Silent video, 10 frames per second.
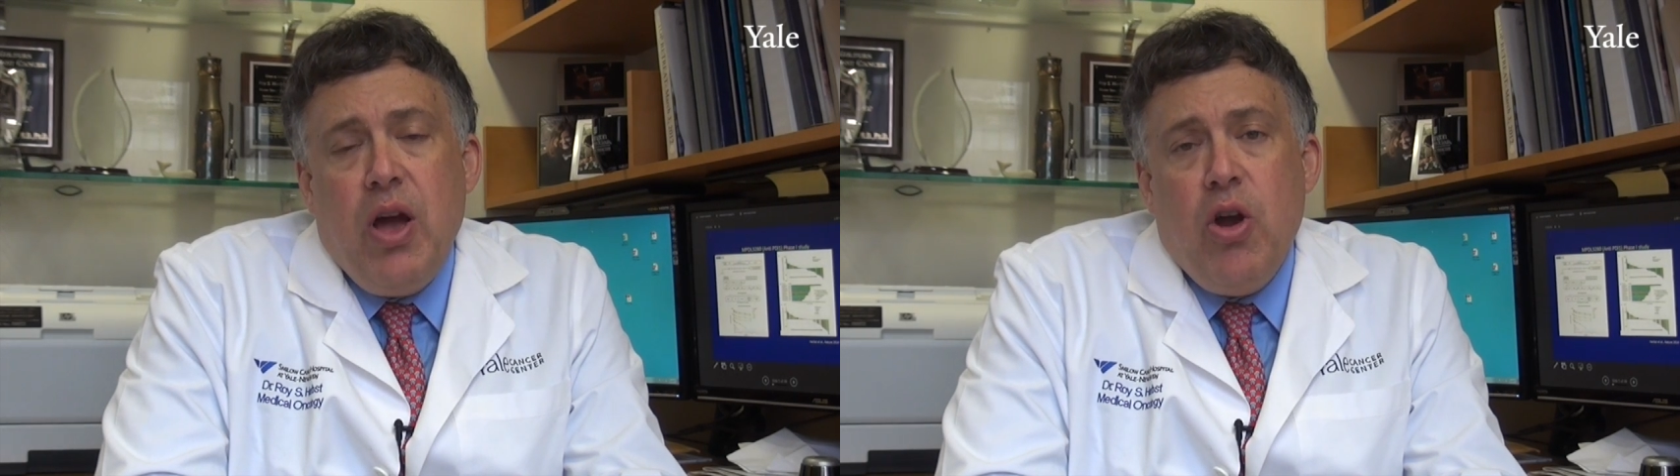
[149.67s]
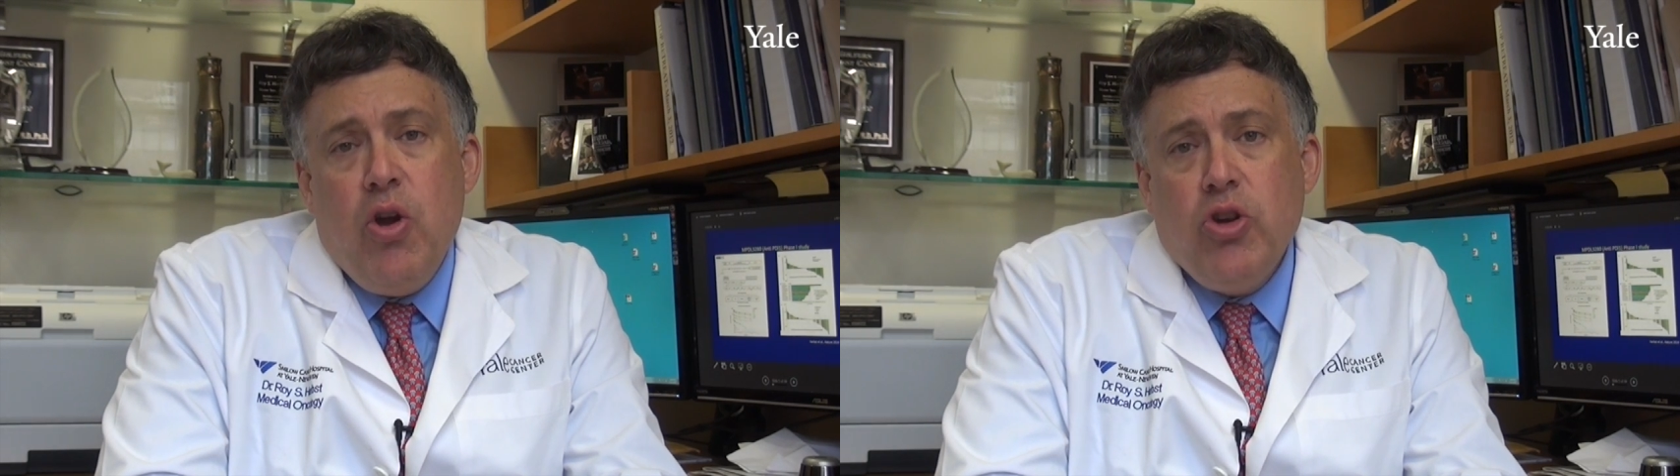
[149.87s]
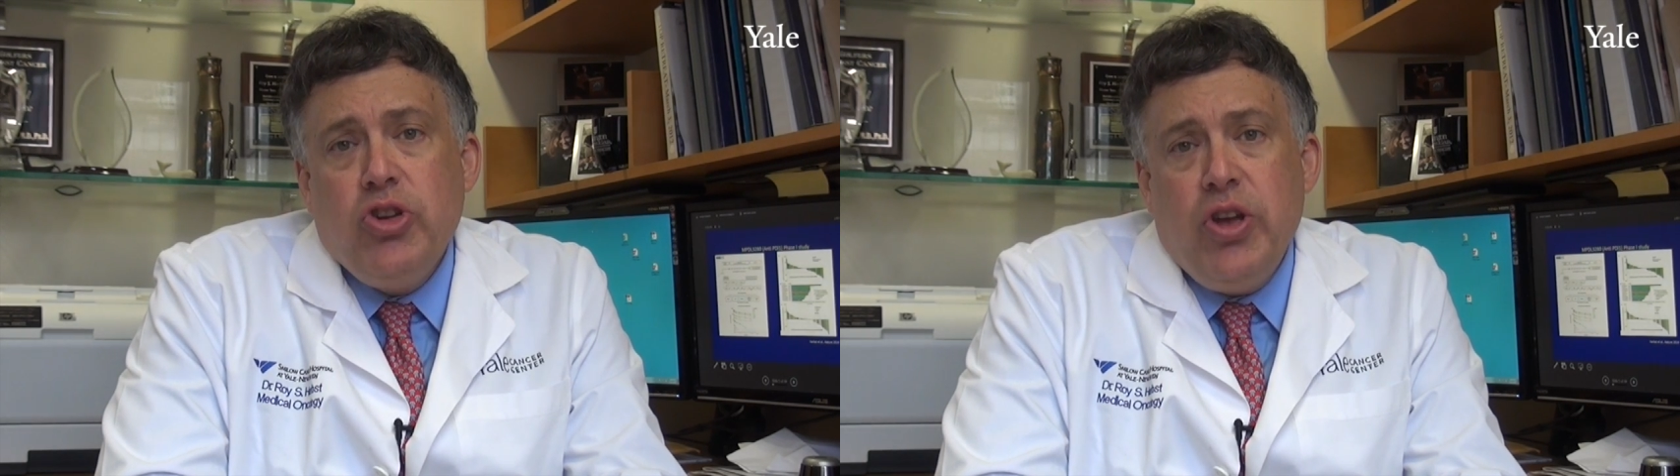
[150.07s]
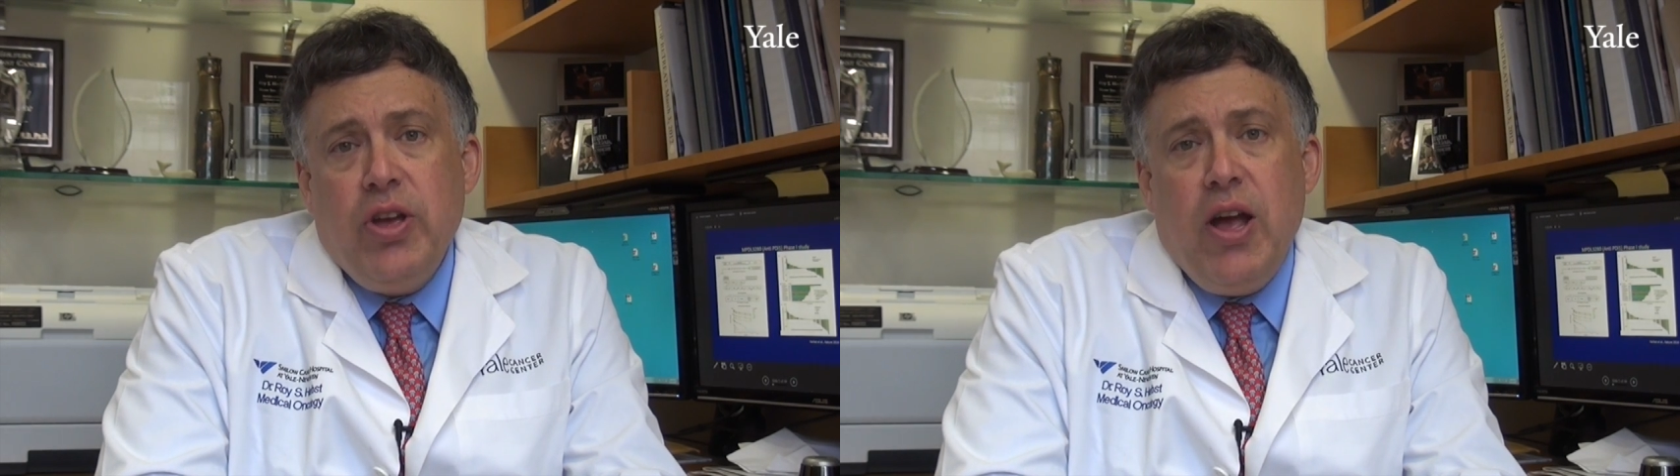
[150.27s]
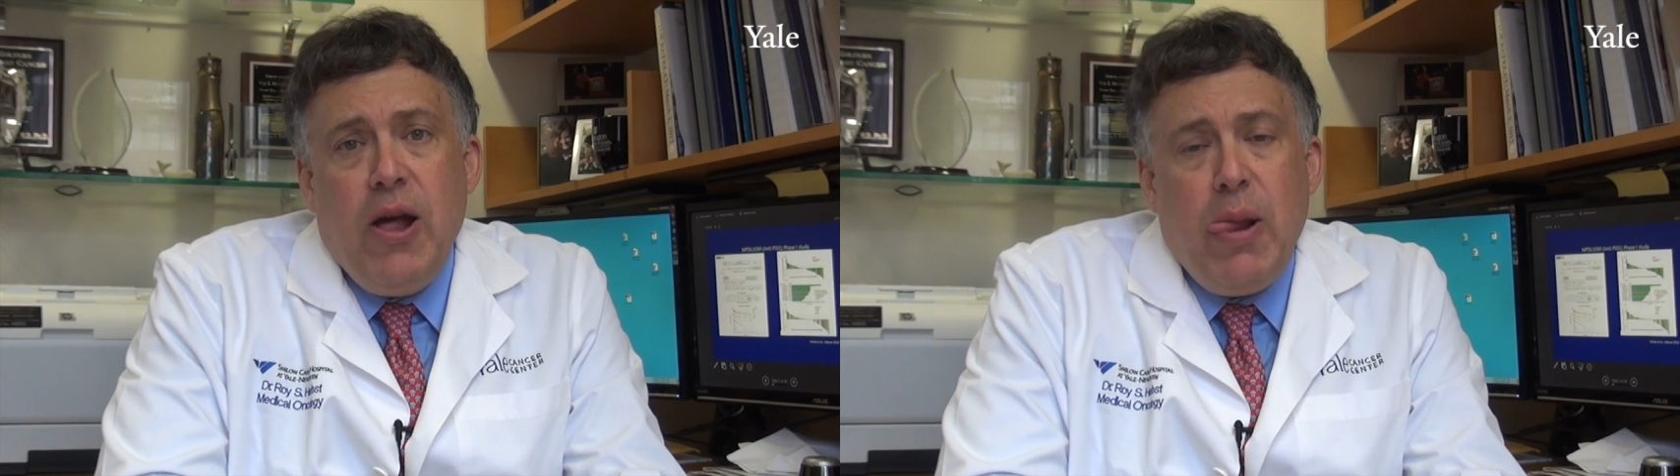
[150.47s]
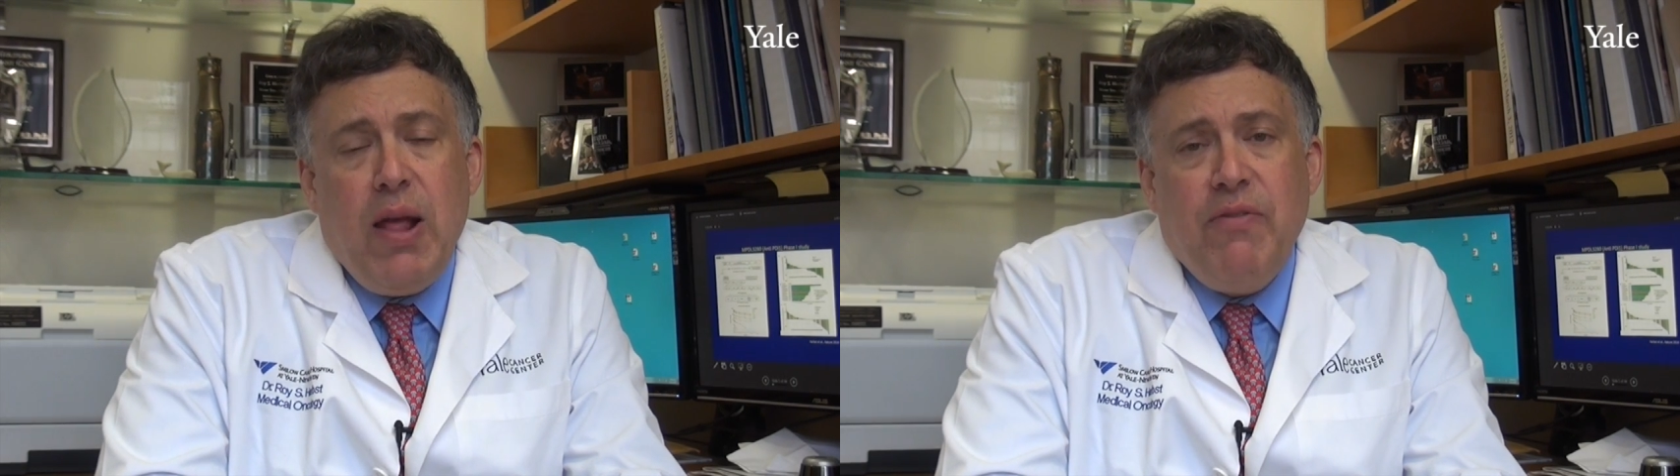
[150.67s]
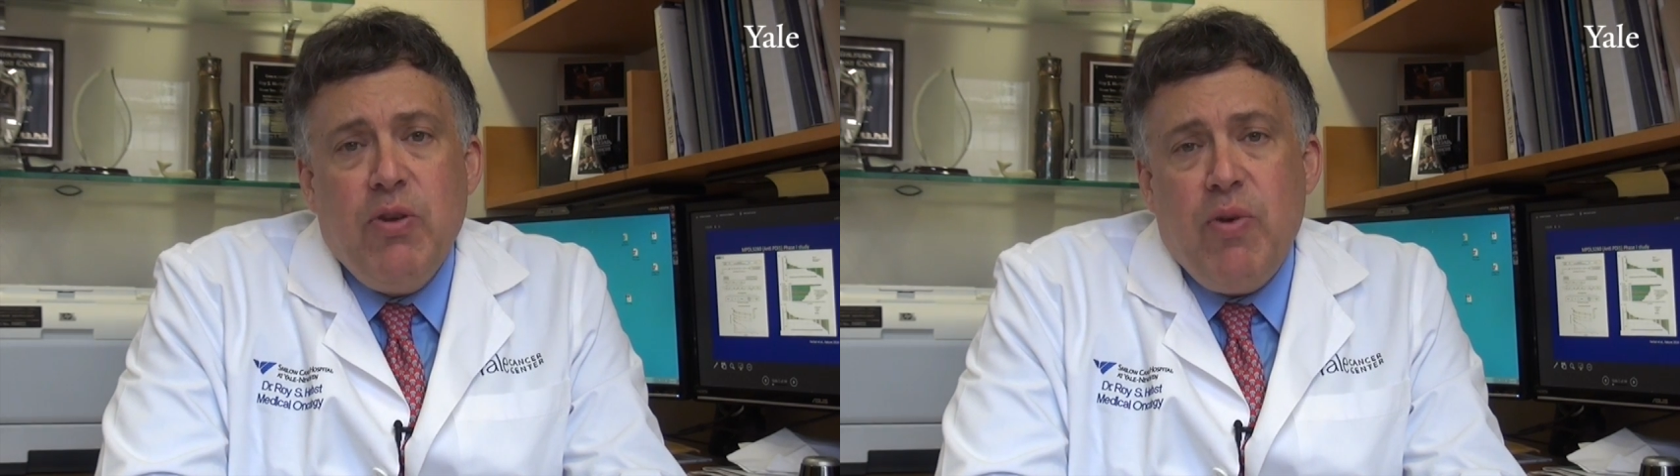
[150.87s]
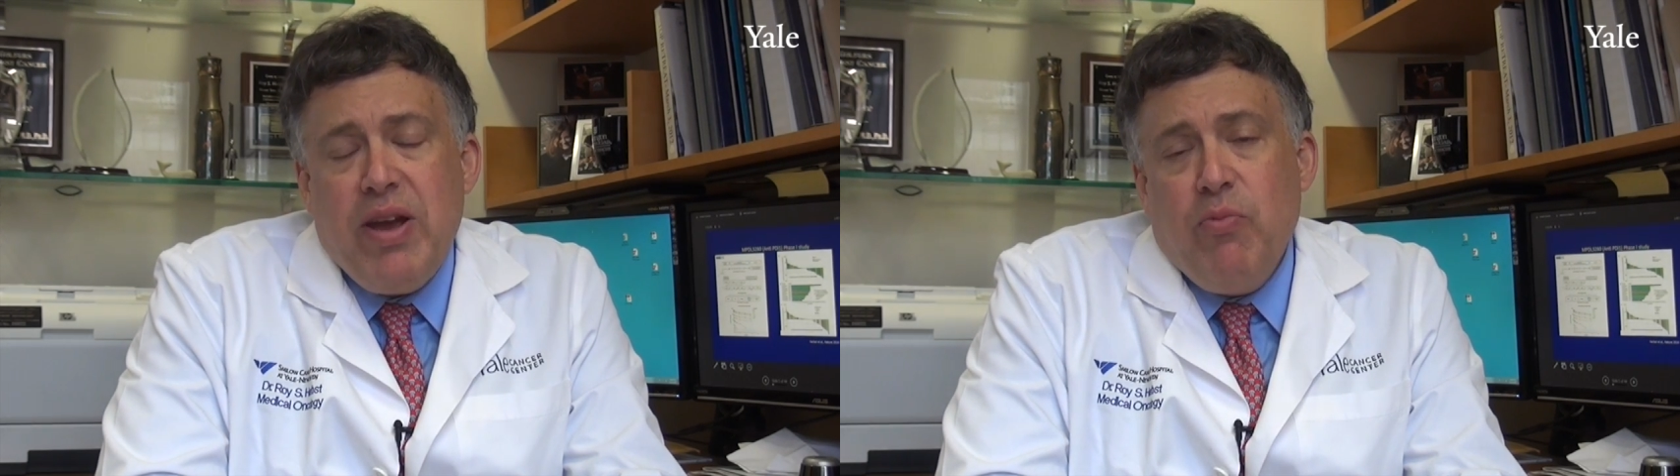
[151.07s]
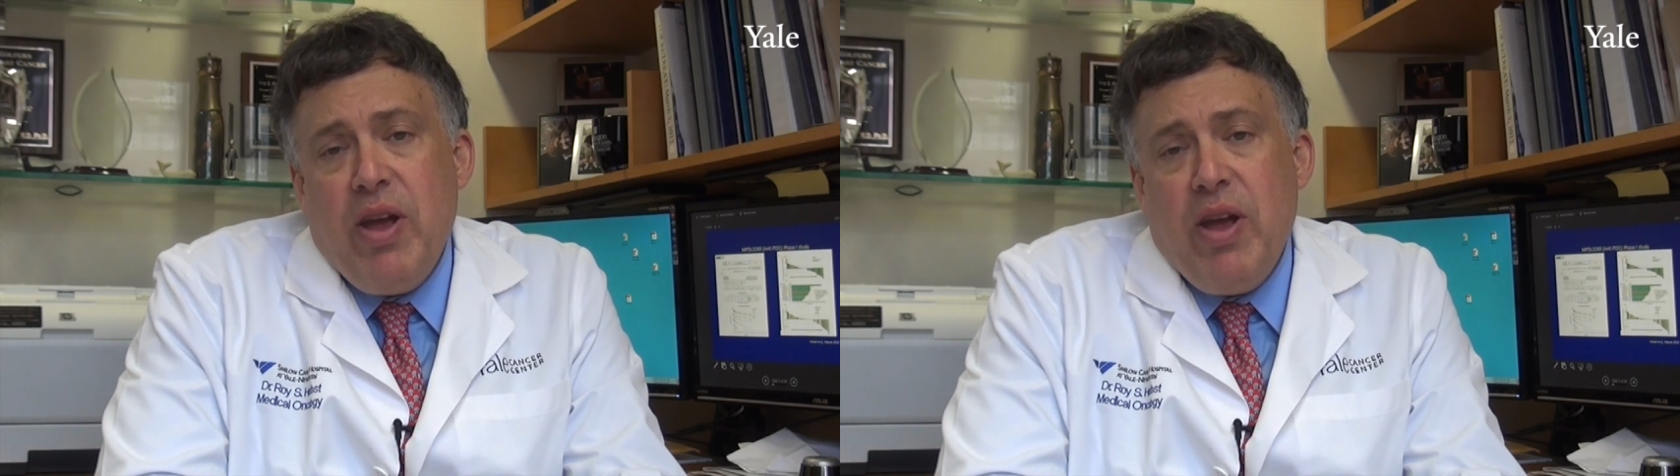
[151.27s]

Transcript: uh, urging uh, for the re